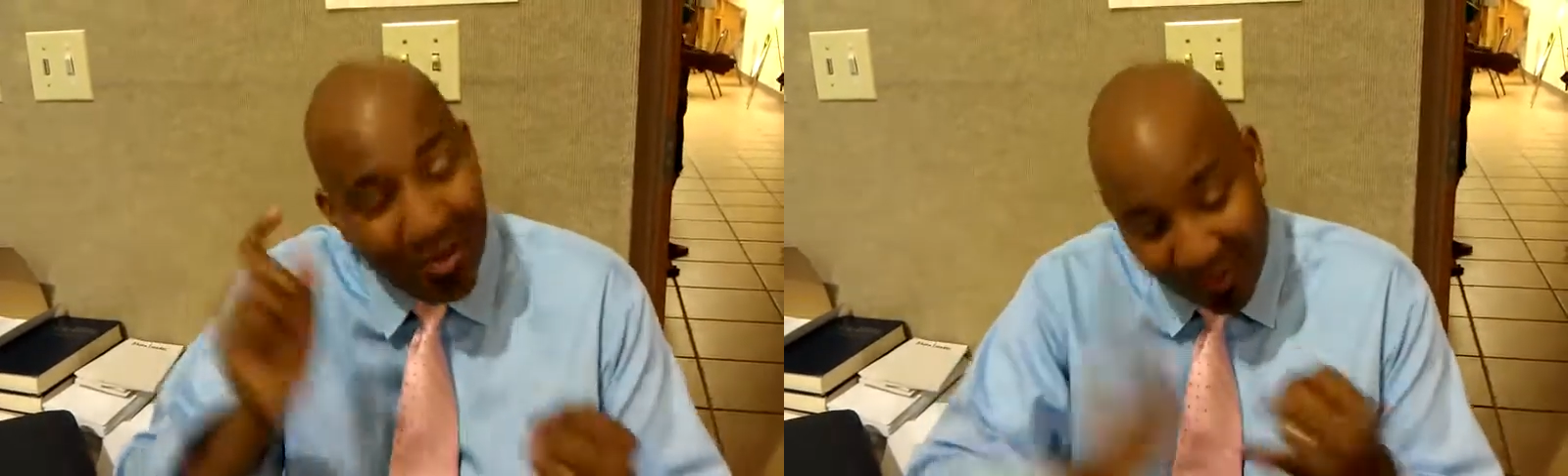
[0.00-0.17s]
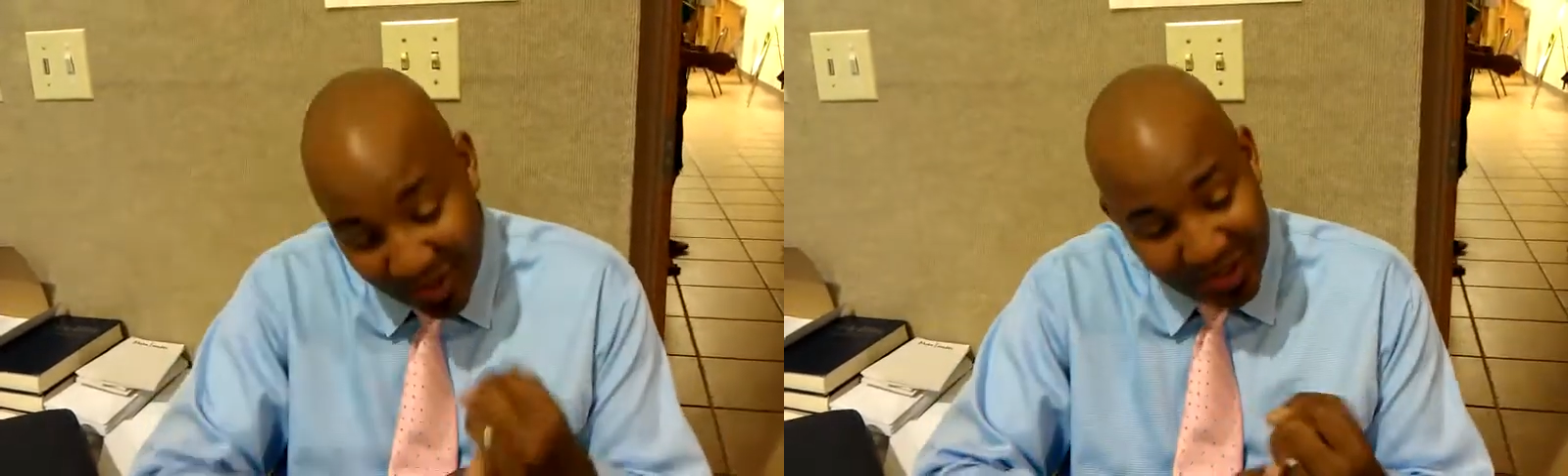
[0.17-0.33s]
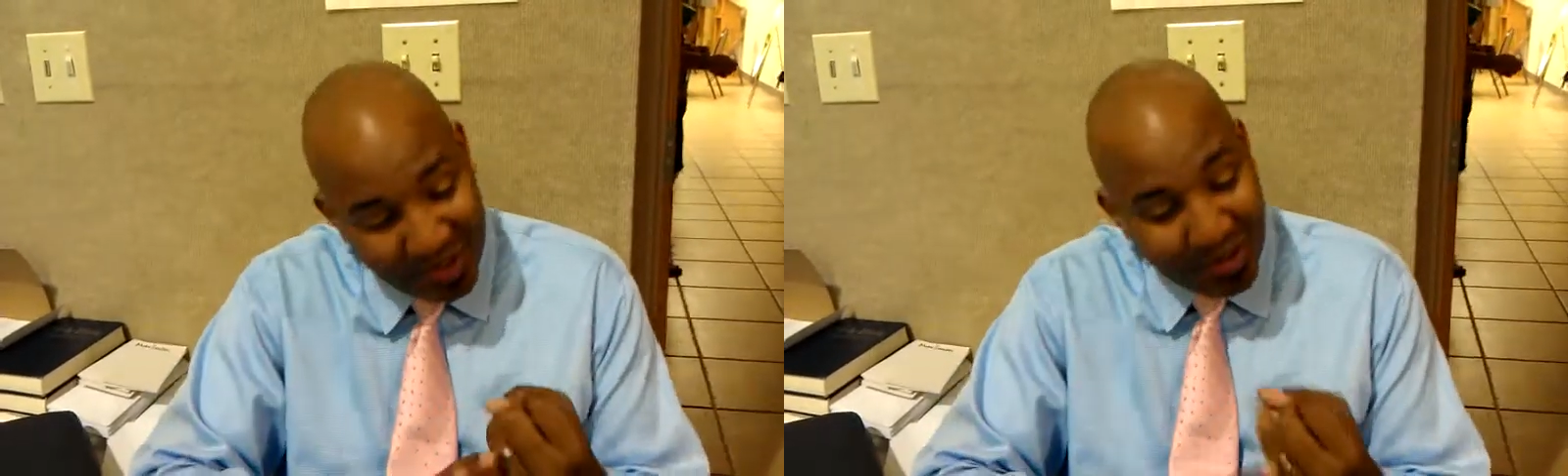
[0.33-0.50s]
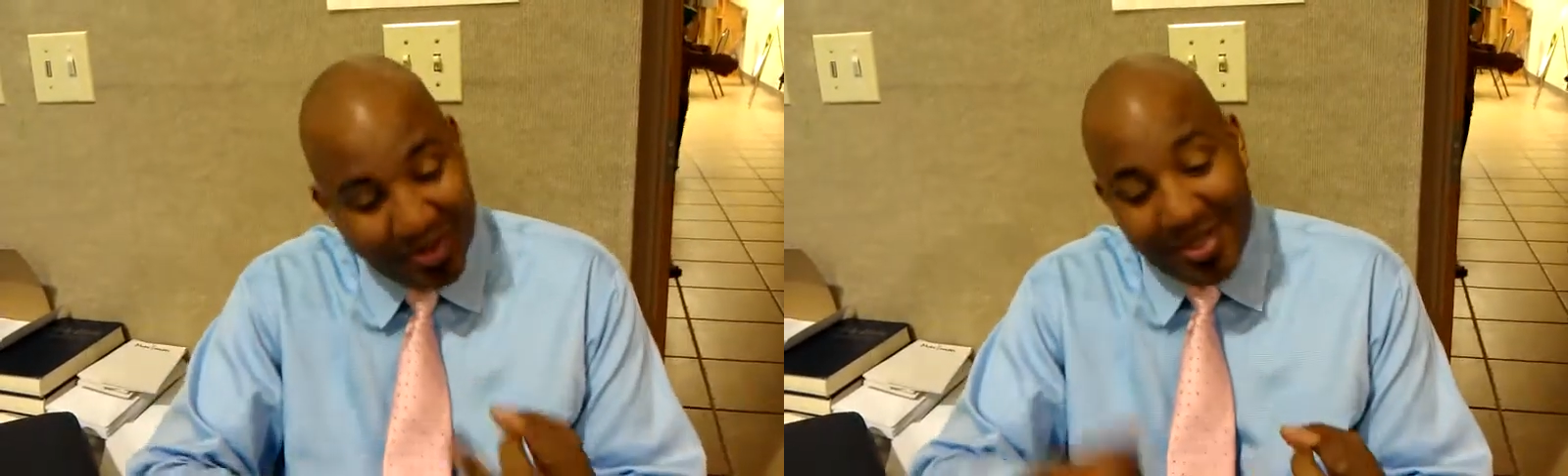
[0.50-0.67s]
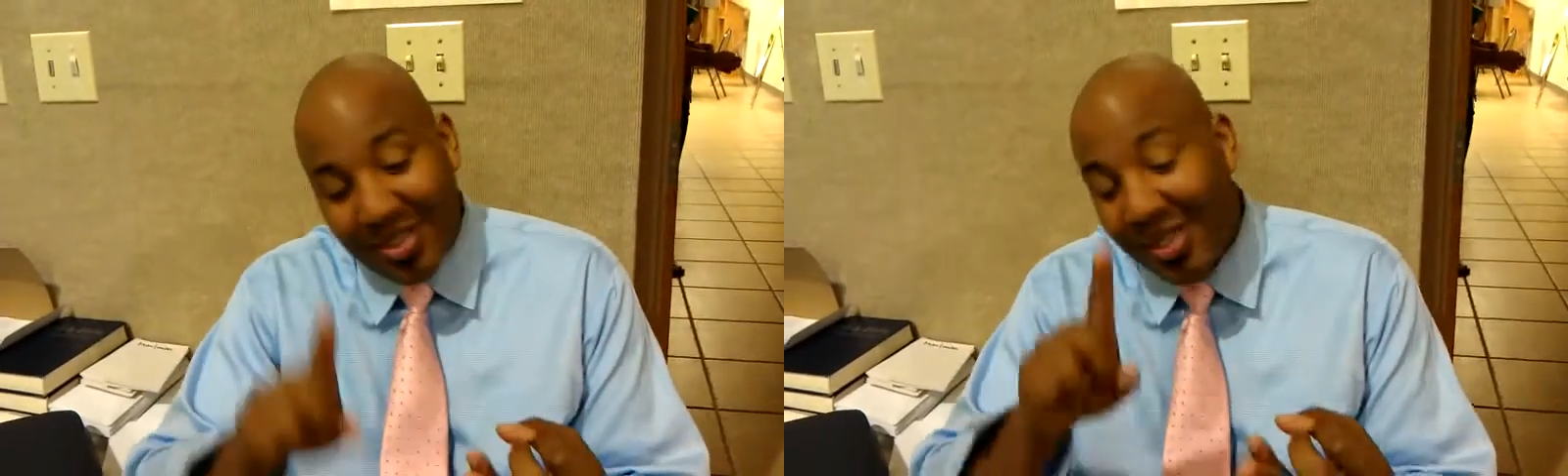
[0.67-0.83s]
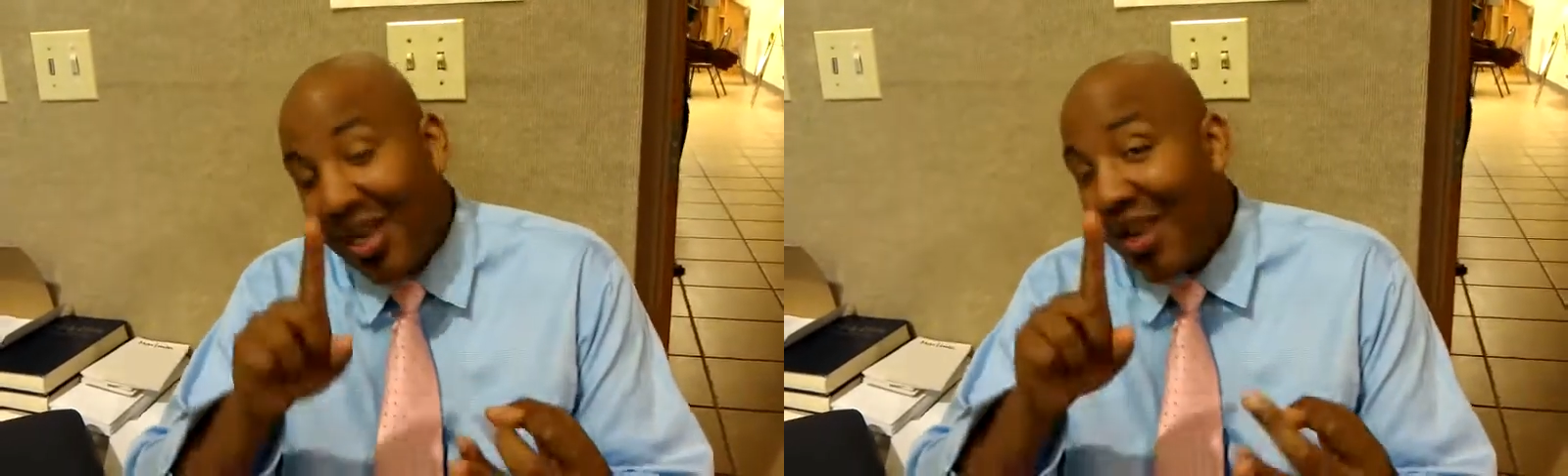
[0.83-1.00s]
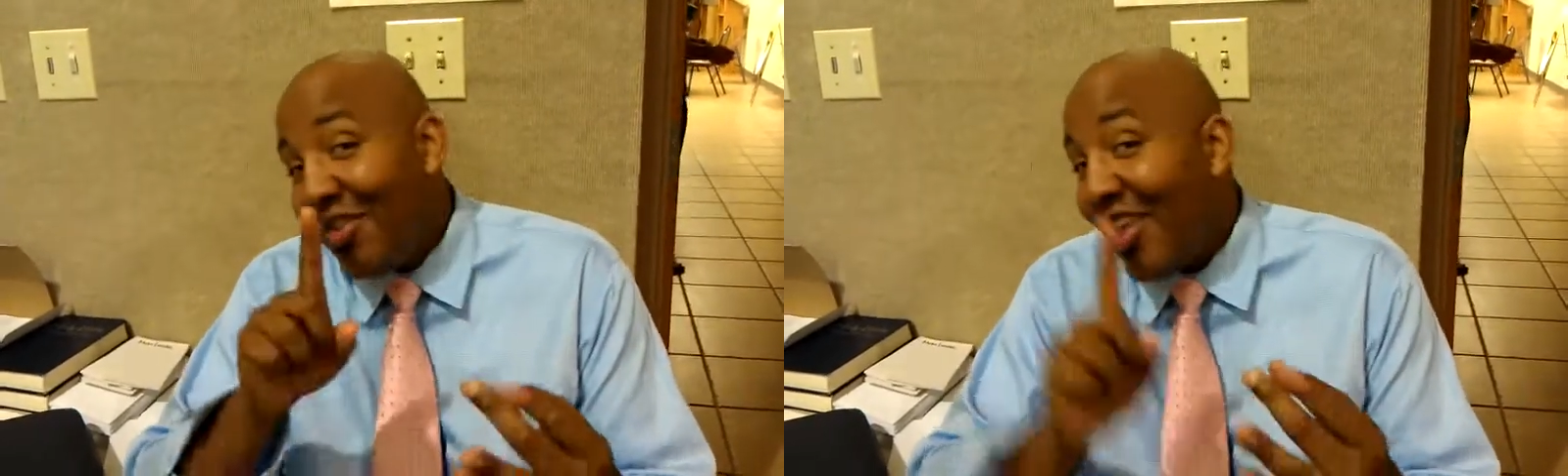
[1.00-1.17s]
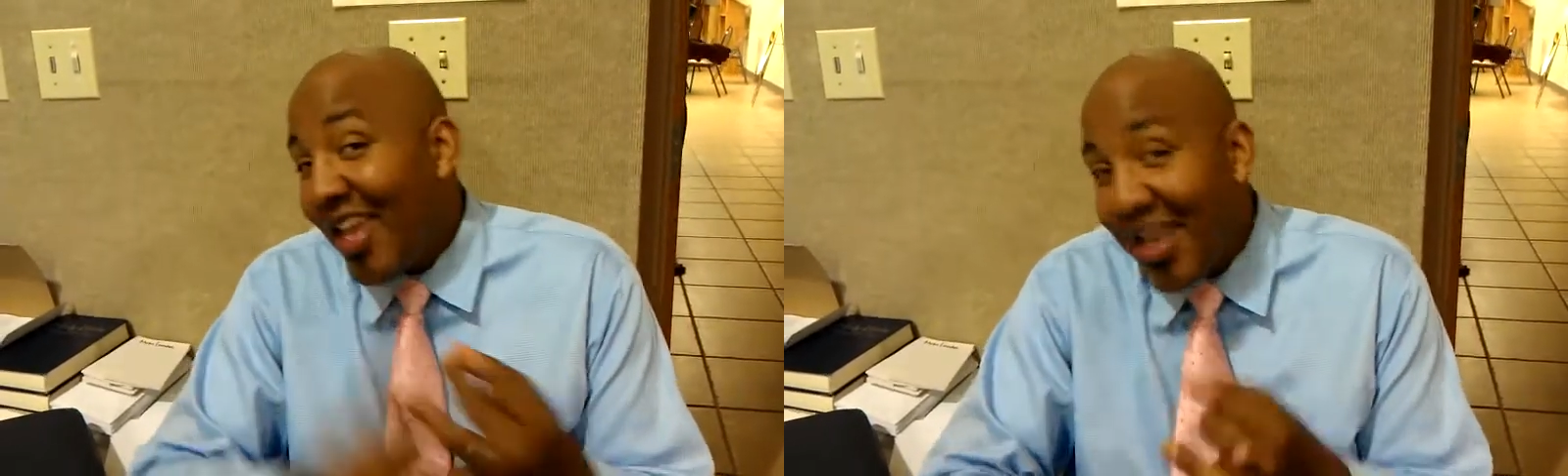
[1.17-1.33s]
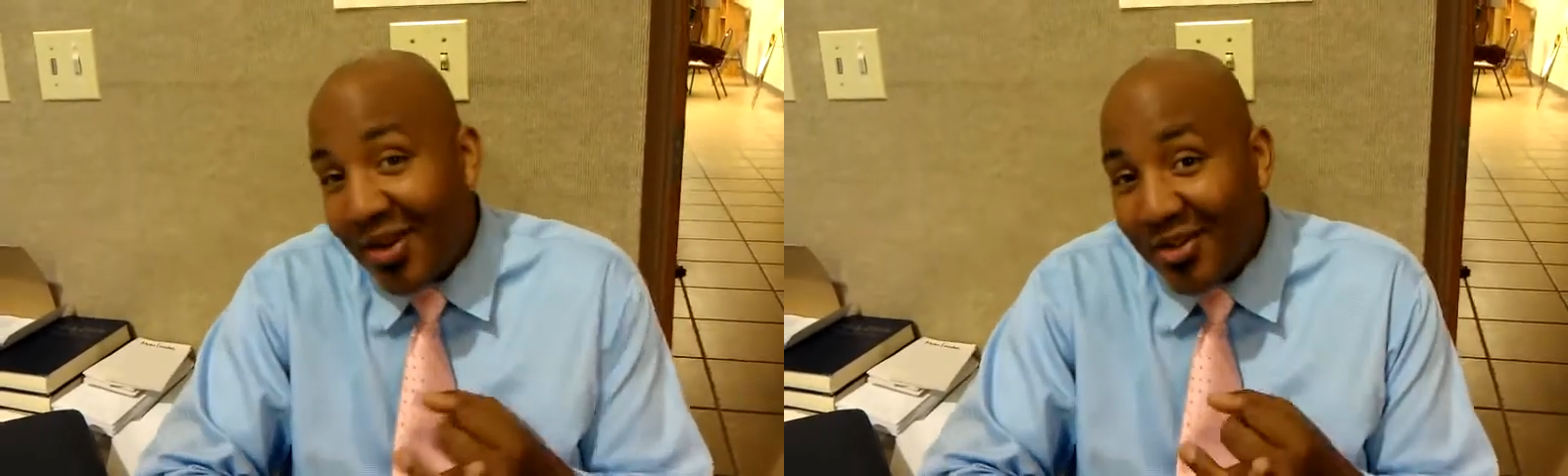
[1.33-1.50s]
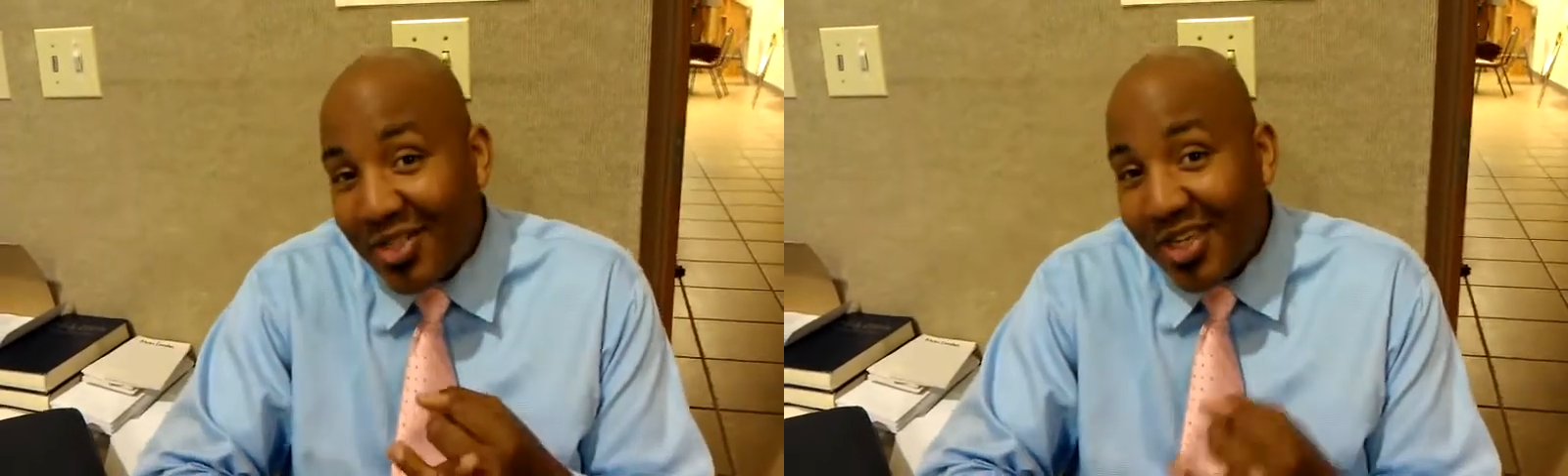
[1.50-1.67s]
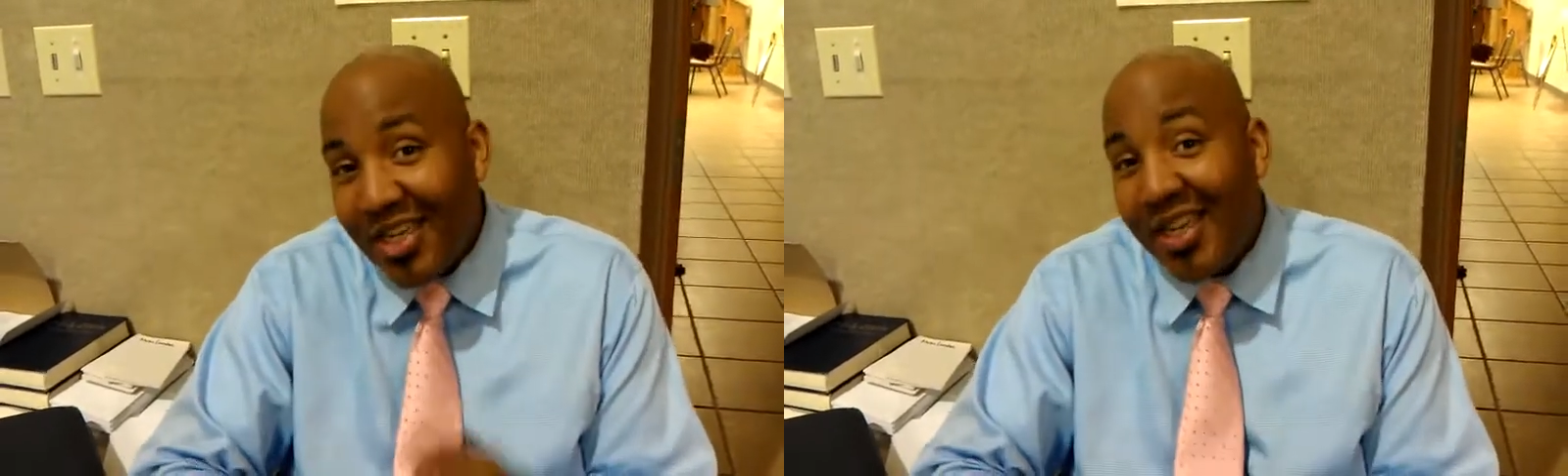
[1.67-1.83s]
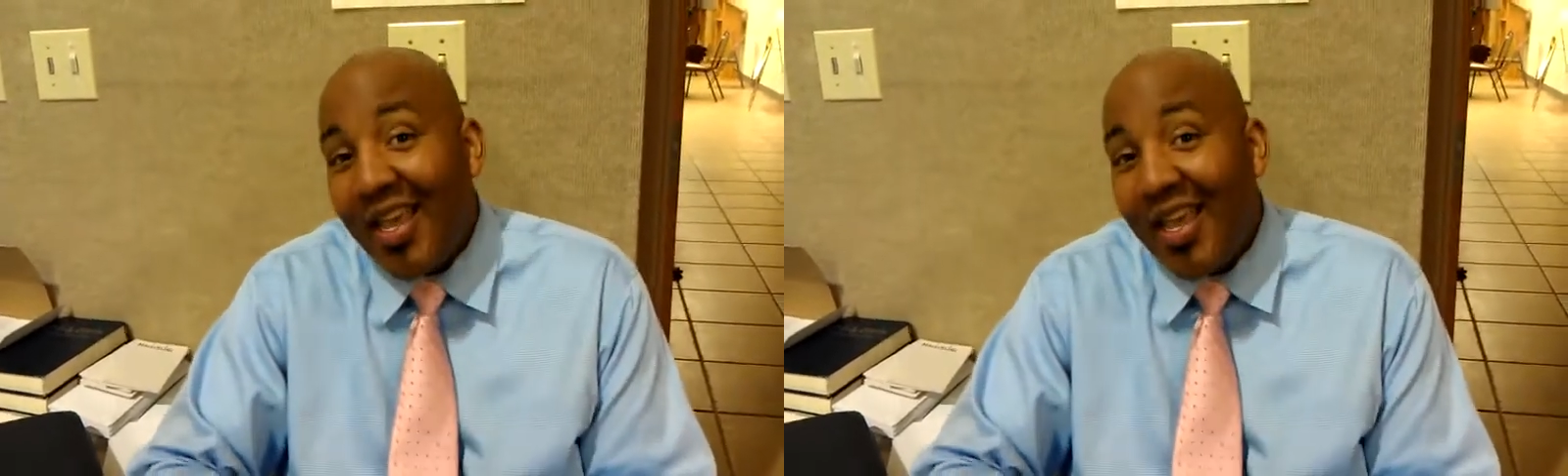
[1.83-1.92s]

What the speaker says: resources, the energy,